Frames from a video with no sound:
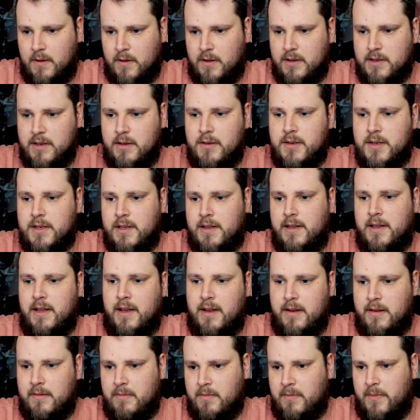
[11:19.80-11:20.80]
So the solution
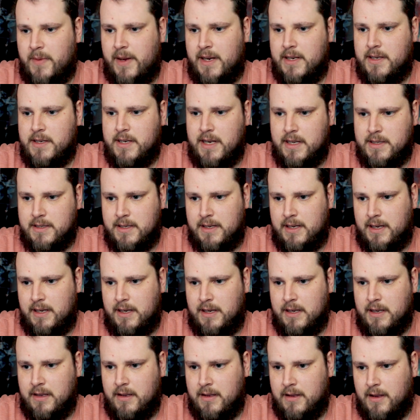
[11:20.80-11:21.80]
that me and
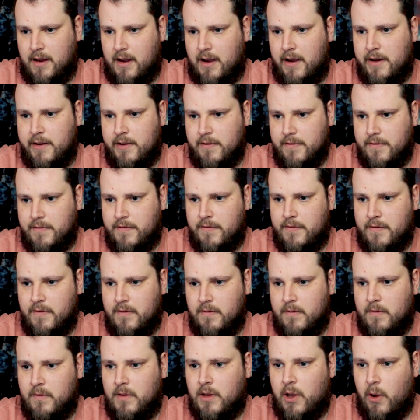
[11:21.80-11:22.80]
Jazzy are kind of
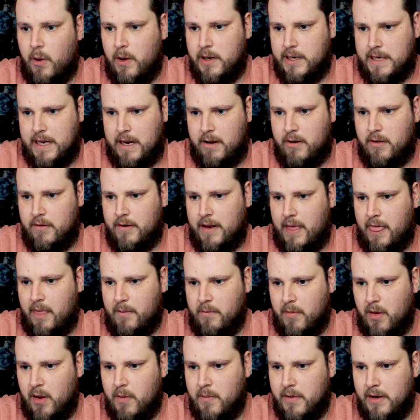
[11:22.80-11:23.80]
going down at the
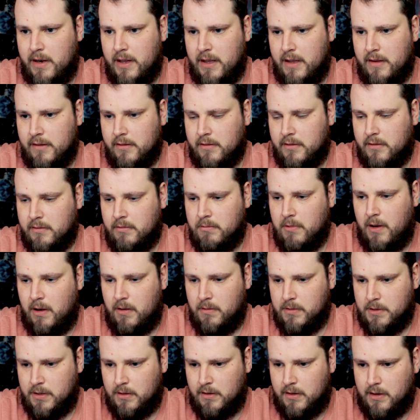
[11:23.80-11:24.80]
moment is,
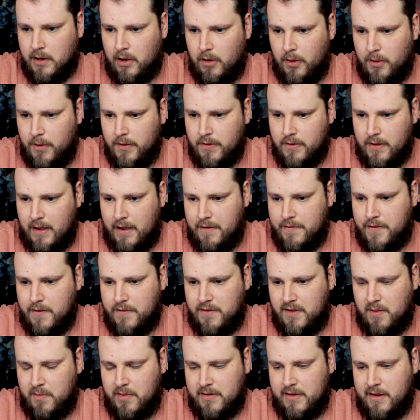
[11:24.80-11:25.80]
well, close that
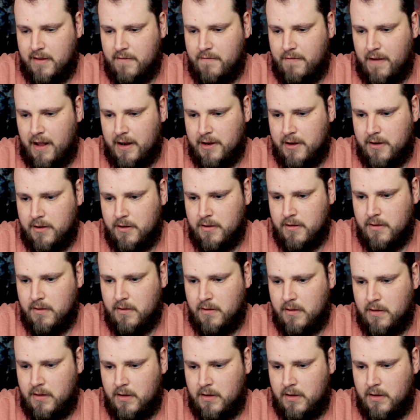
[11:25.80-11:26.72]
fifty percent value,